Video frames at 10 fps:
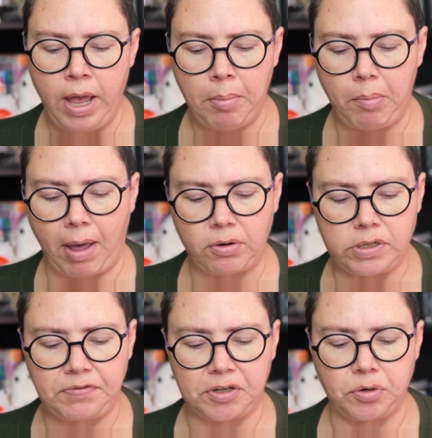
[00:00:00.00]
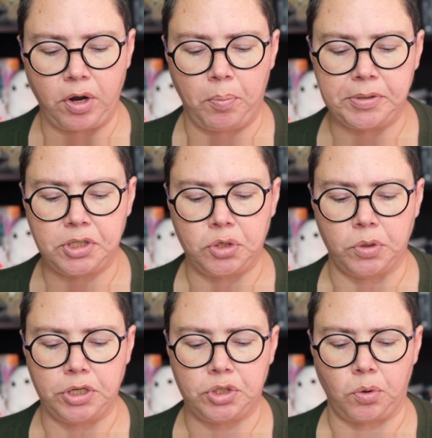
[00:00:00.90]
But Mallory's victory opens the
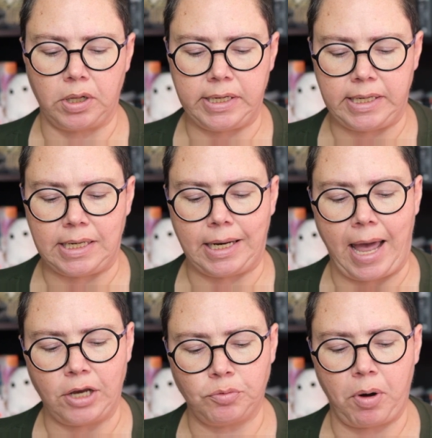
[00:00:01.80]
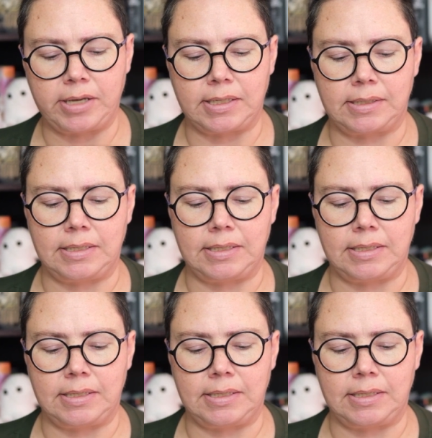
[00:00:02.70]
door to sorely needed cash prizes,